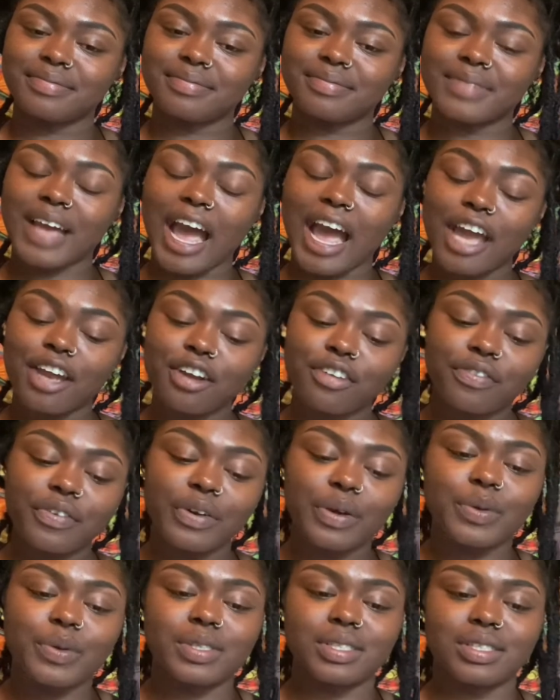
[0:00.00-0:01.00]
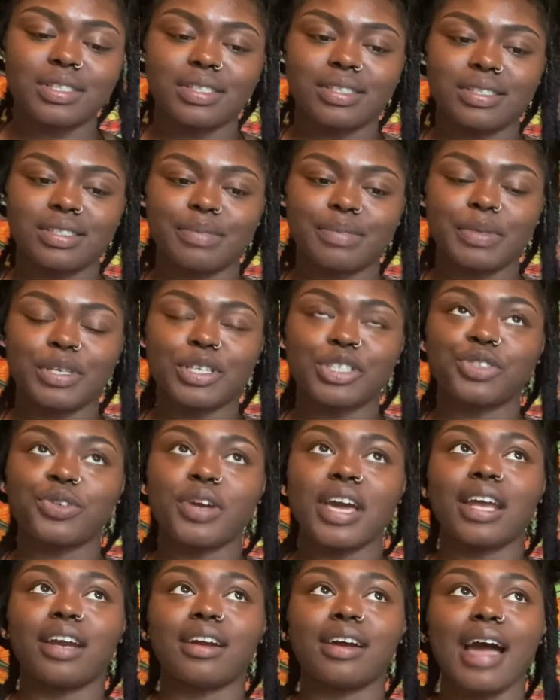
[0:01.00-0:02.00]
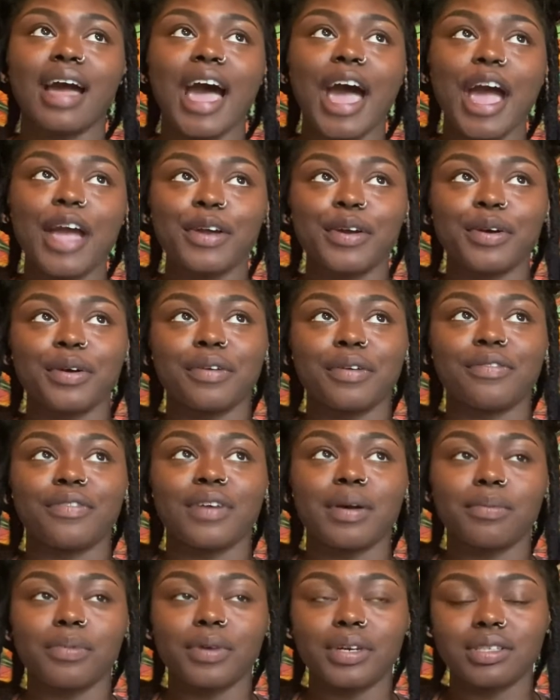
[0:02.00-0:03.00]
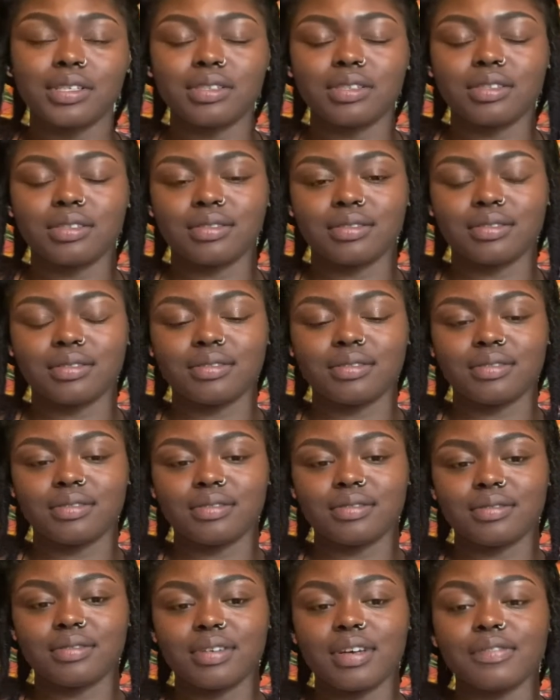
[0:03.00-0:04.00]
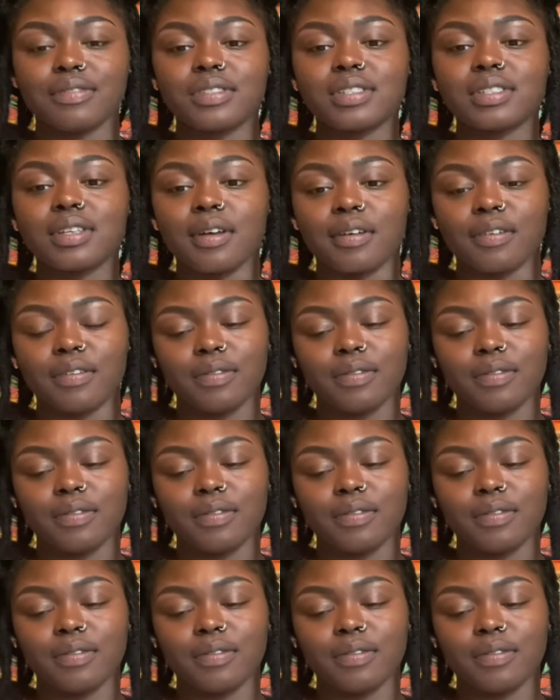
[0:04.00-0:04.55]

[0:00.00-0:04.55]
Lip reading: higher frequencies, because you're at a higher vibration of self.